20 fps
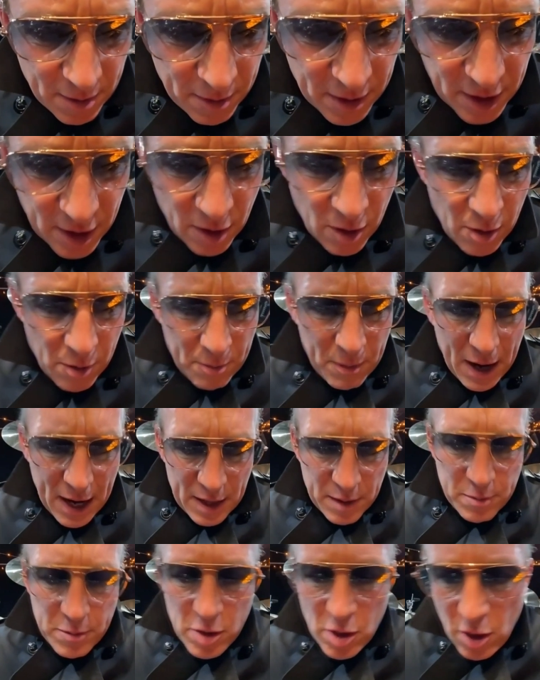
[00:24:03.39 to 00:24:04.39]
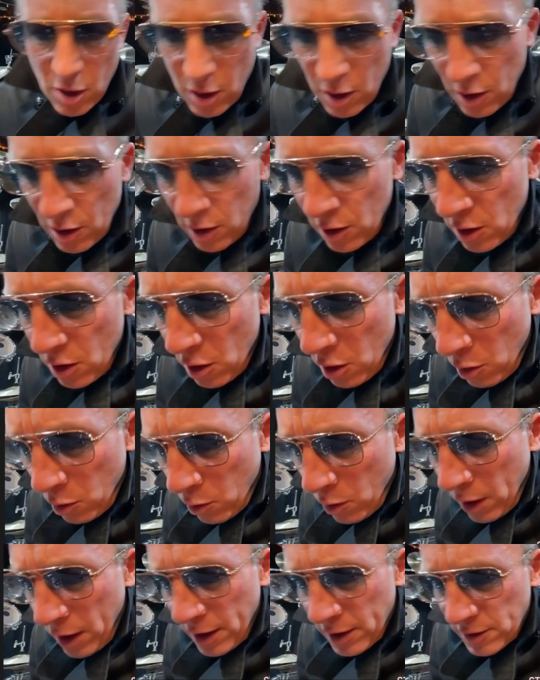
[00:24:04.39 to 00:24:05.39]
Mike Muir
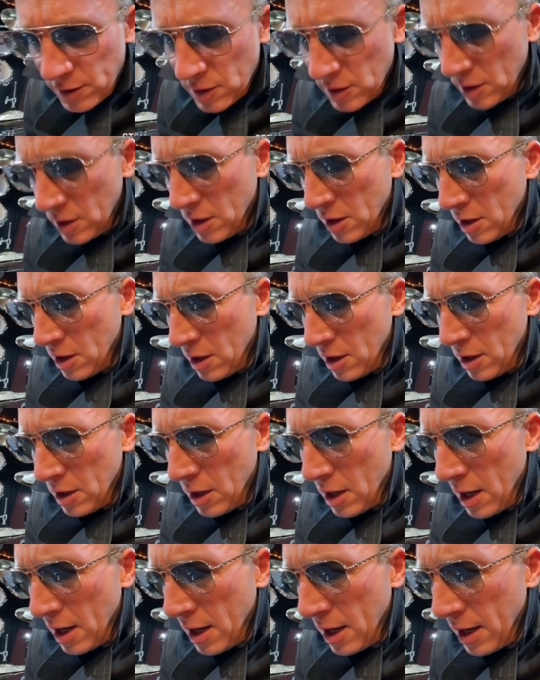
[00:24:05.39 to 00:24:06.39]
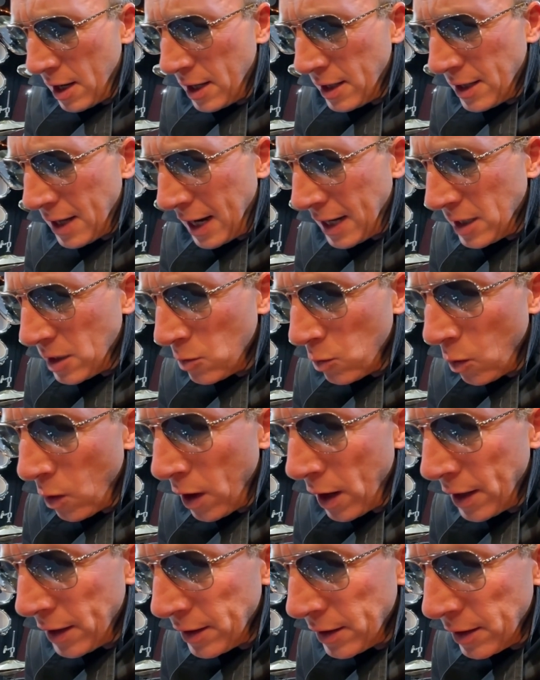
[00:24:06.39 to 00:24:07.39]
was in
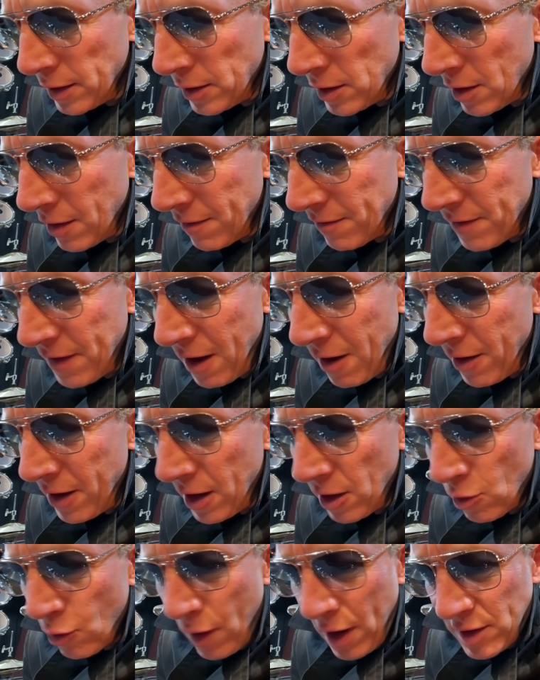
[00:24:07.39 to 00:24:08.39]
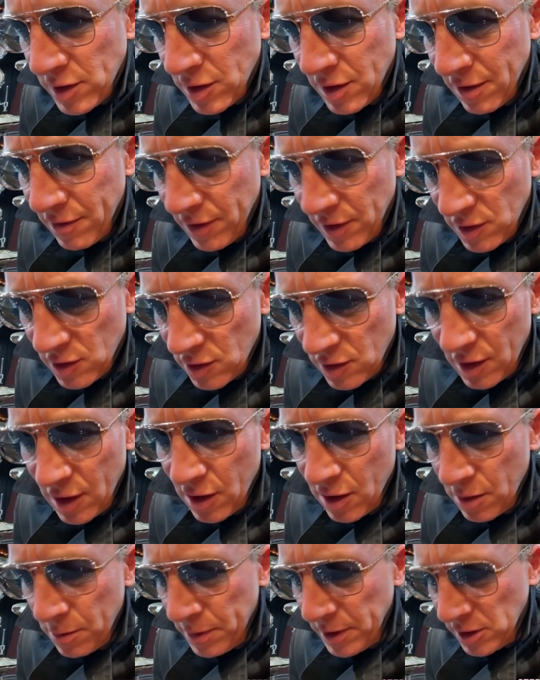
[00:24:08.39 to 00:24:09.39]
91, very aggressive and
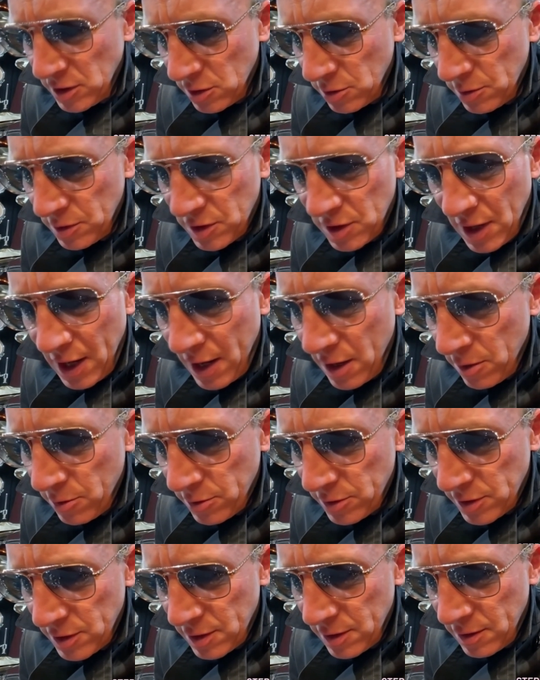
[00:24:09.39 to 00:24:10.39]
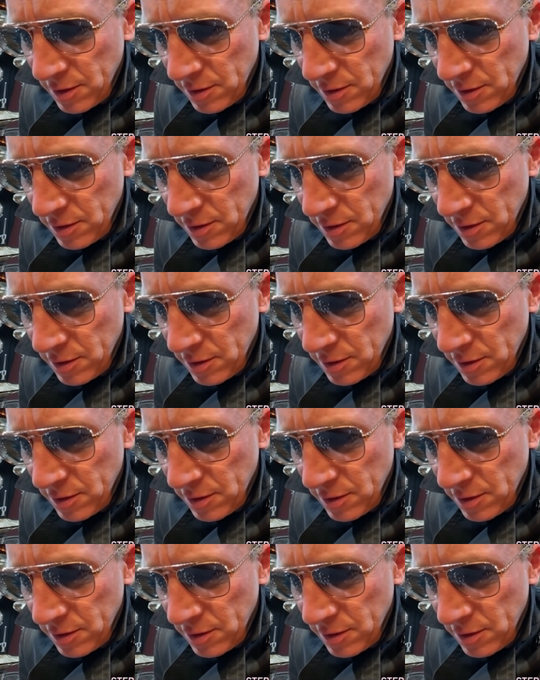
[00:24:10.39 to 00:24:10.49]
still, but Suicidal was,